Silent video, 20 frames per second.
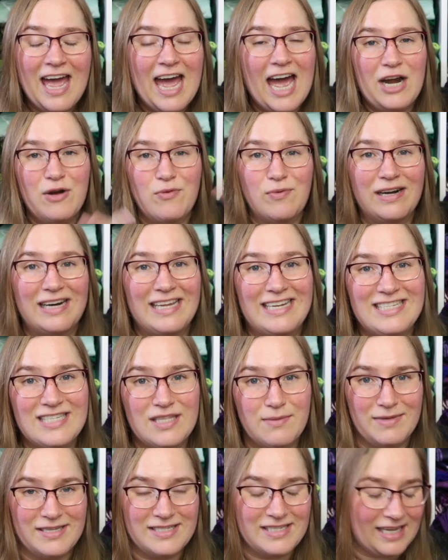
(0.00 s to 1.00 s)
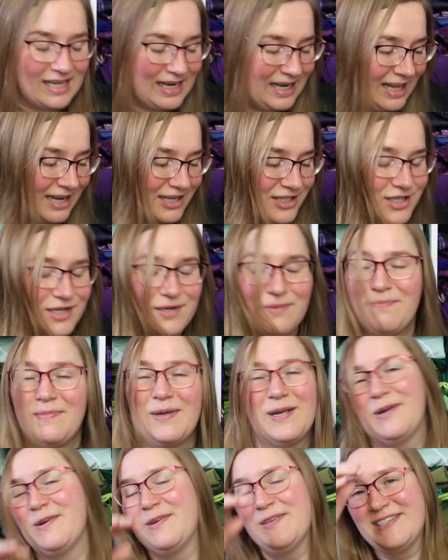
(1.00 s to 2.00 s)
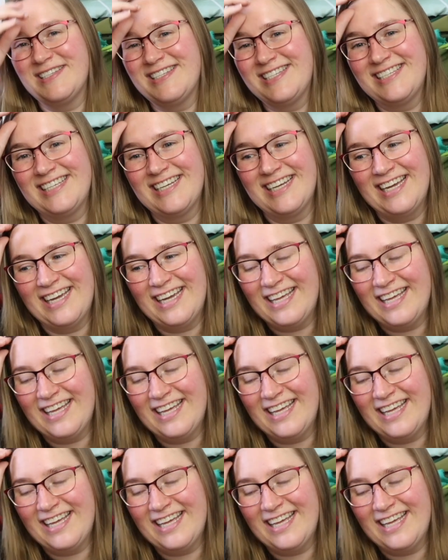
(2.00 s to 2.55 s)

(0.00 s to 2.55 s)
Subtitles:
and release them as a collection because